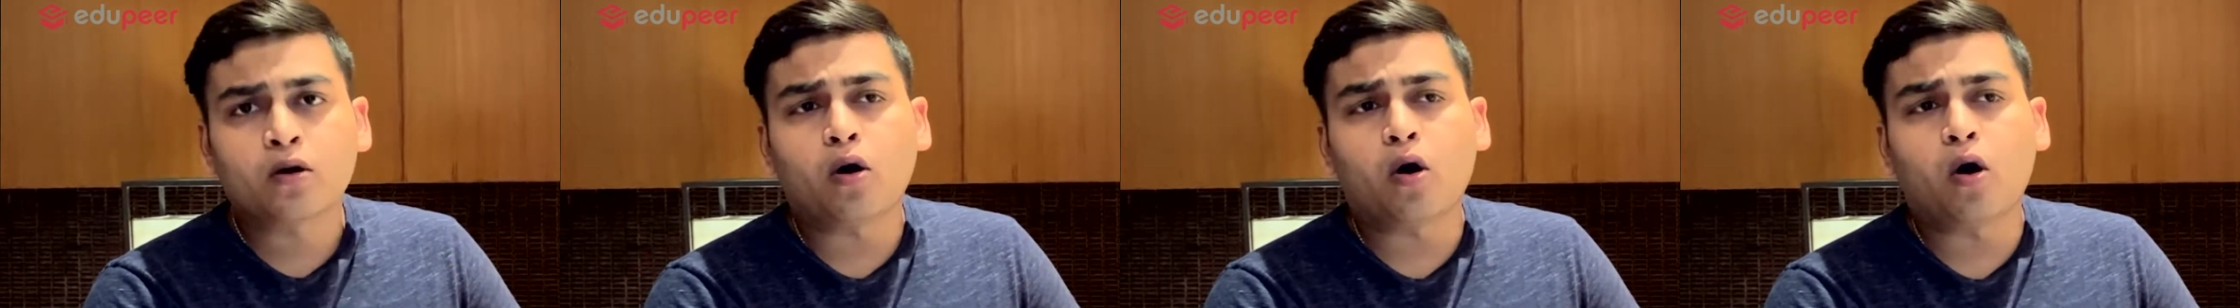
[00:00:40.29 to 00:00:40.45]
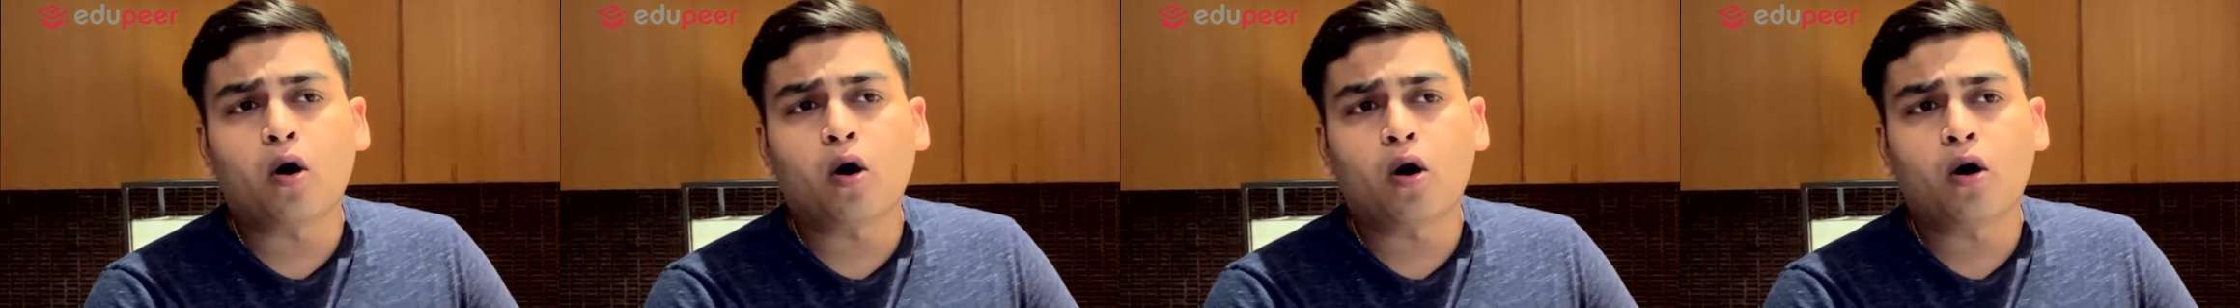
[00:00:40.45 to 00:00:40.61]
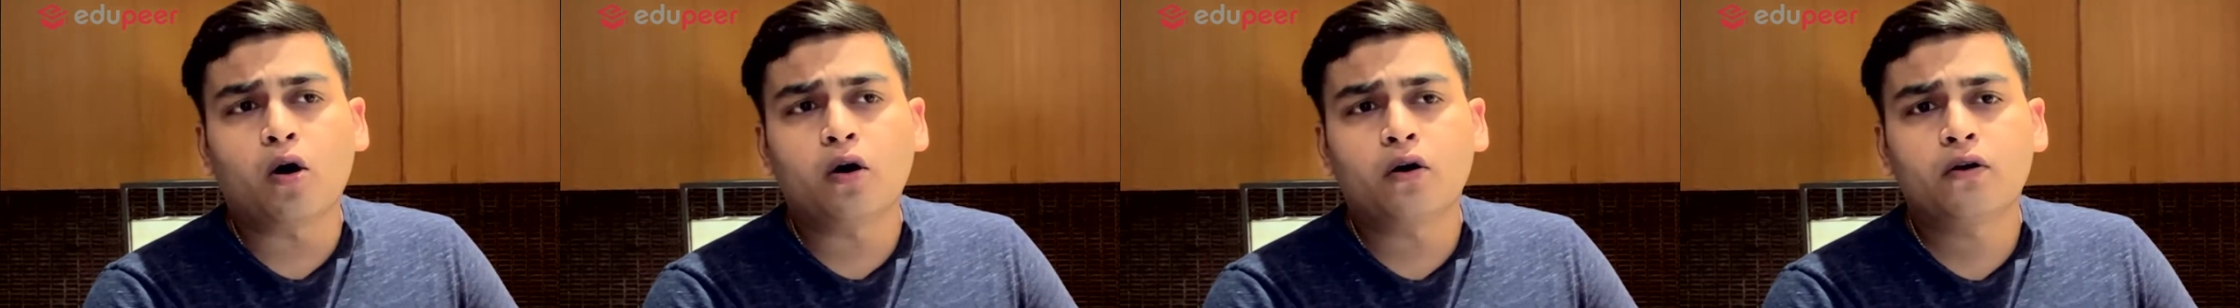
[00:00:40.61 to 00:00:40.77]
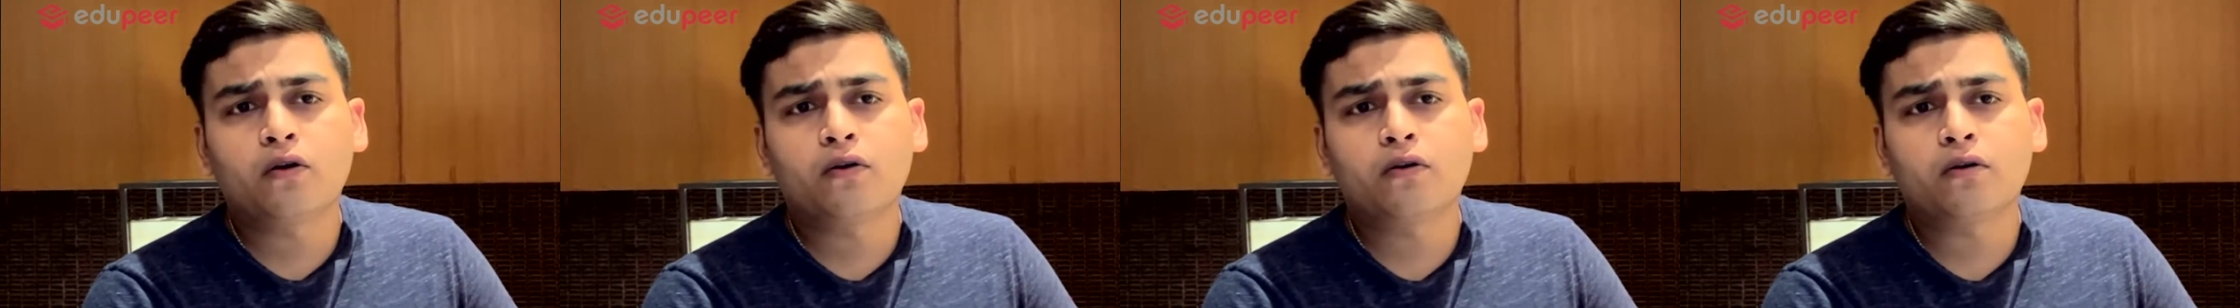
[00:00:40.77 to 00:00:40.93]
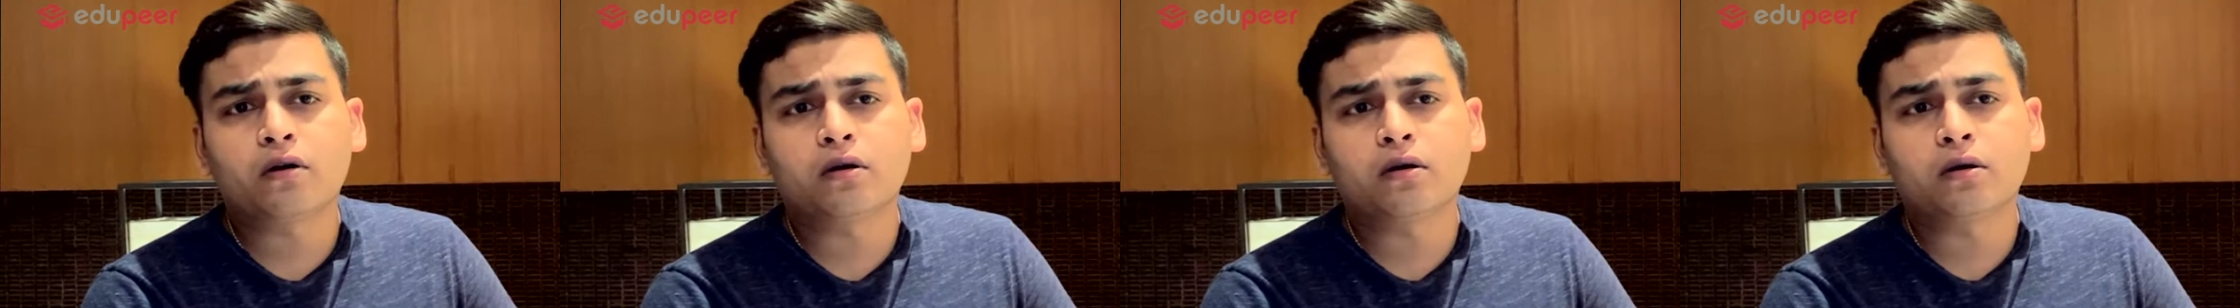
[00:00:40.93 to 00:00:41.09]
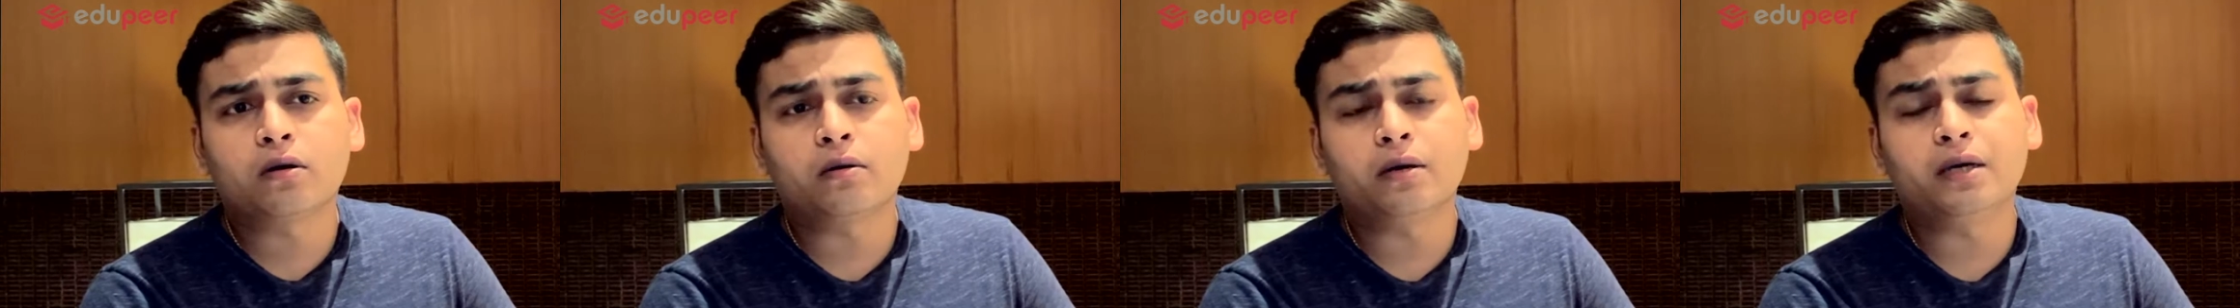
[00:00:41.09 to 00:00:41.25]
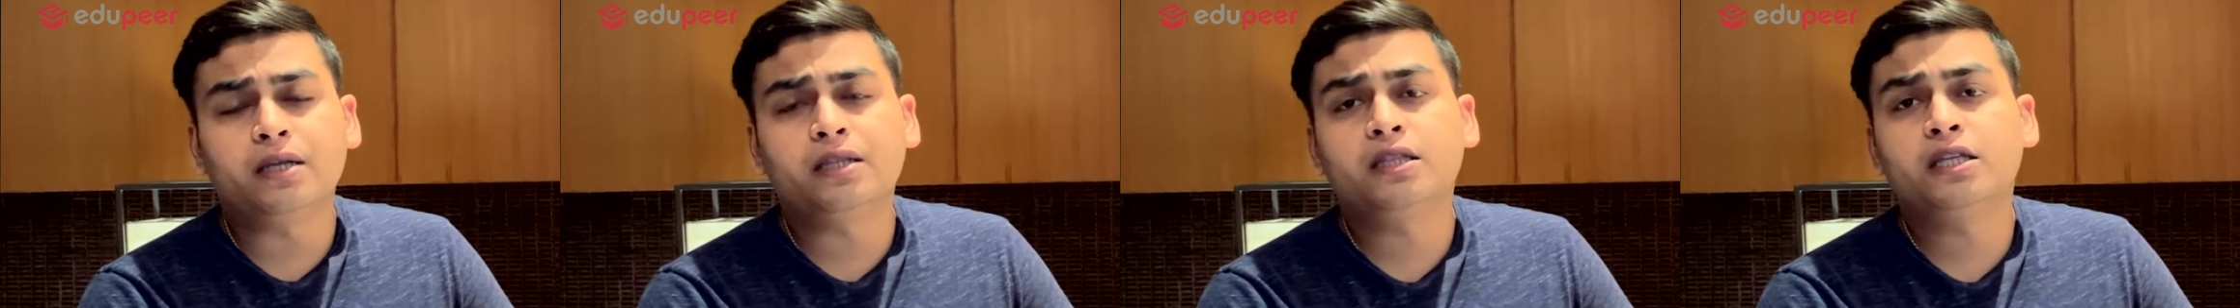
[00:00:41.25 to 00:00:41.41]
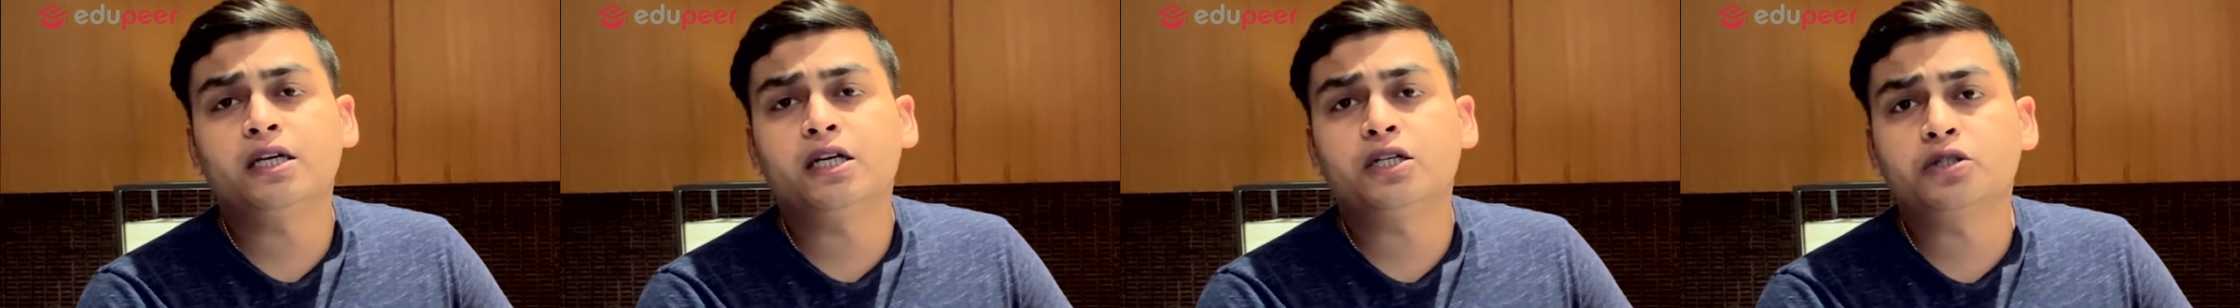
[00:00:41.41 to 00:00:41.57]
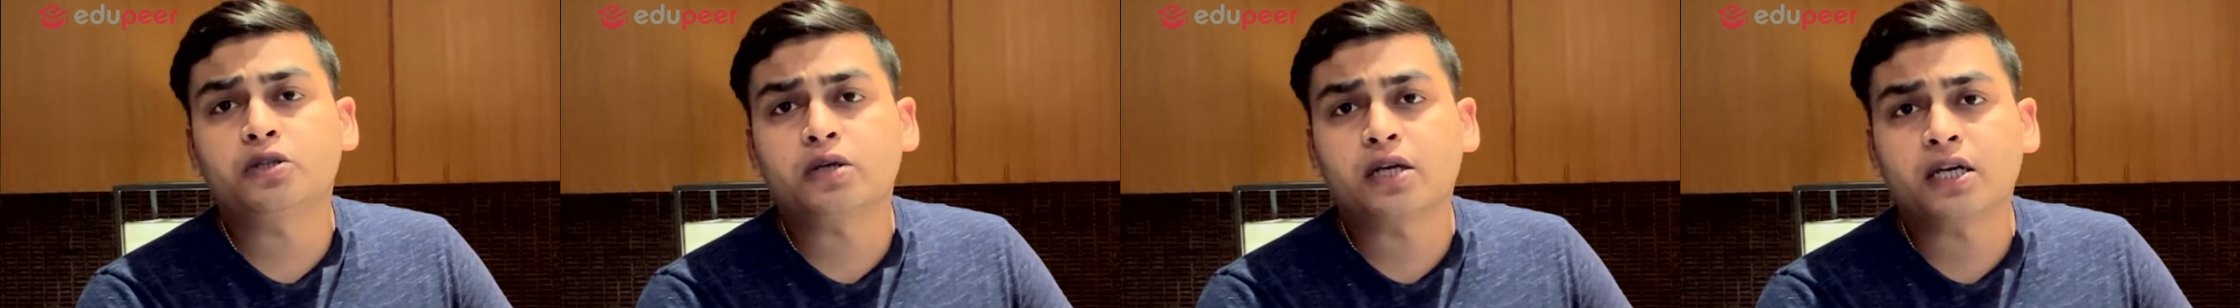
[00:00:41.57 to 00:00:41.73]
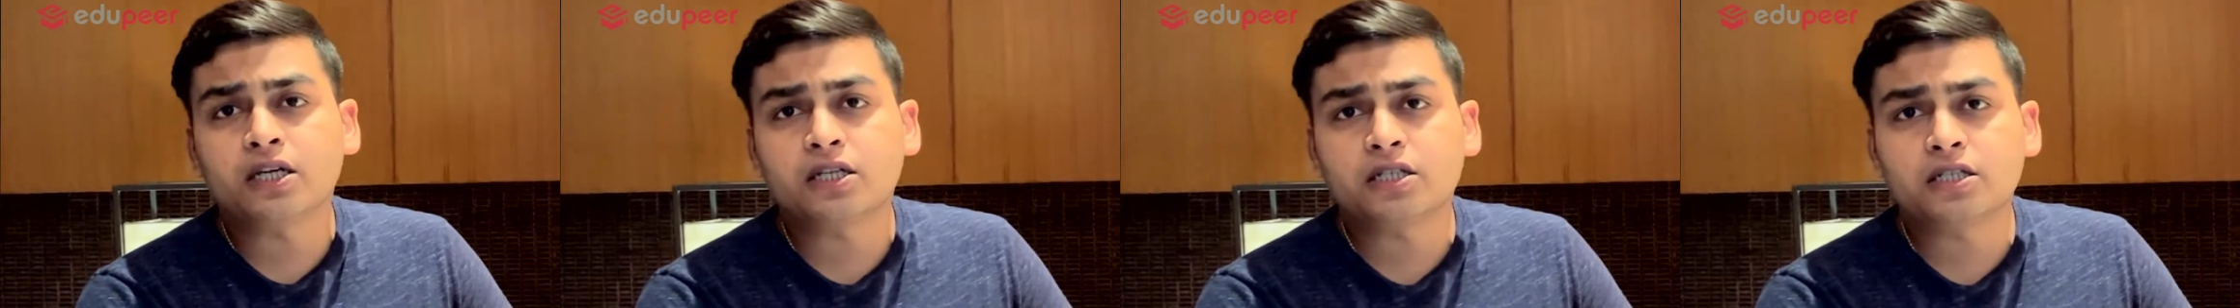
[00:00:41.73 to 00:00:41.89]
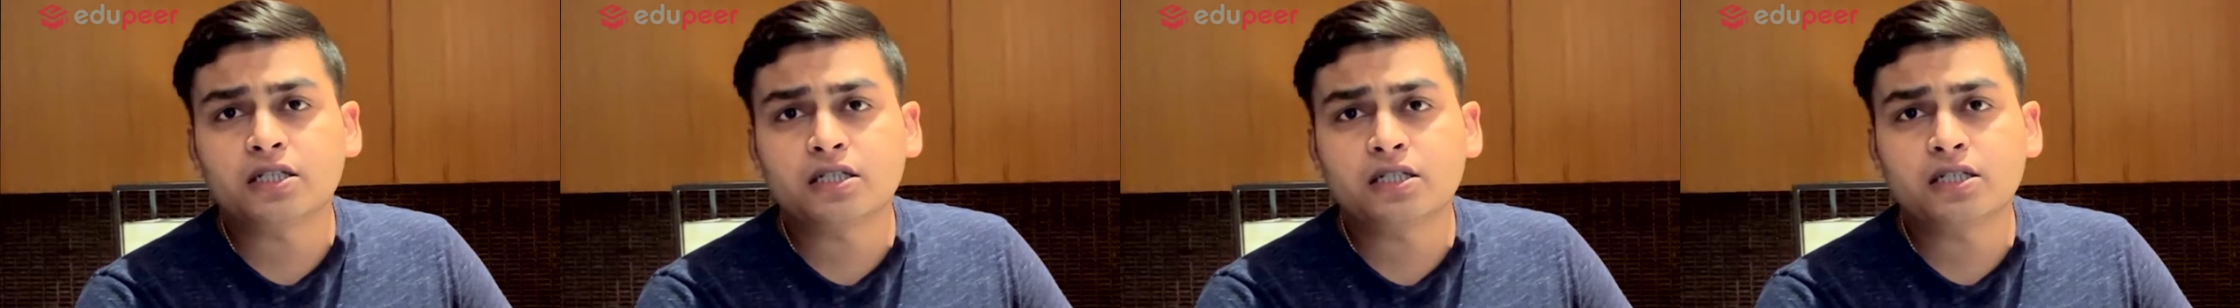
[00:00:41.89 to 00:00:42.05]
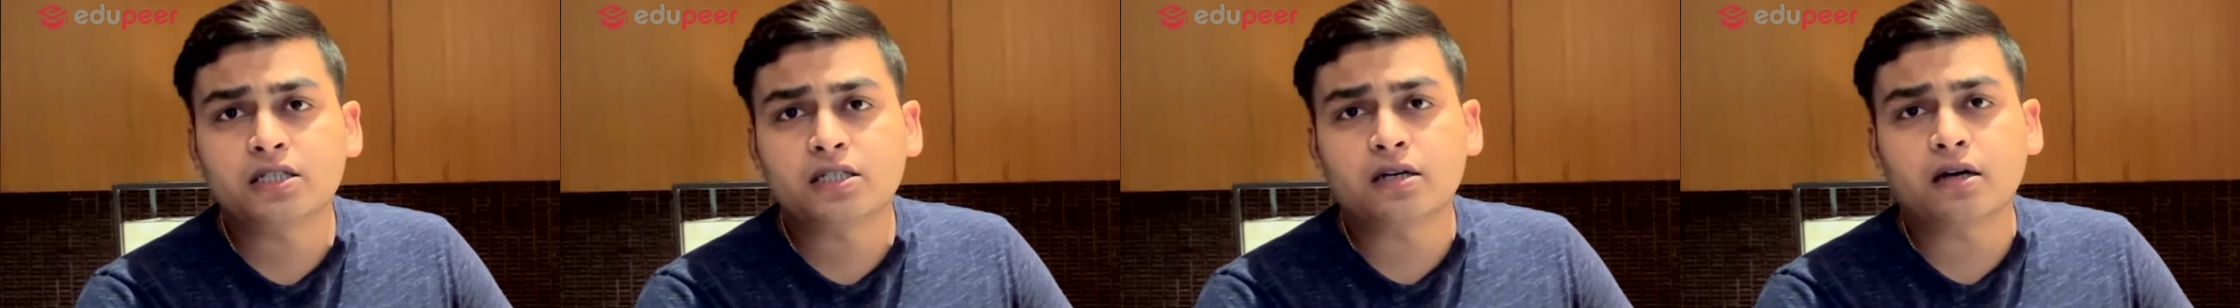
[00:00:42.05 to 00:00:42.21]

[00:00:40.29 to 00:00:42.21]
or in the education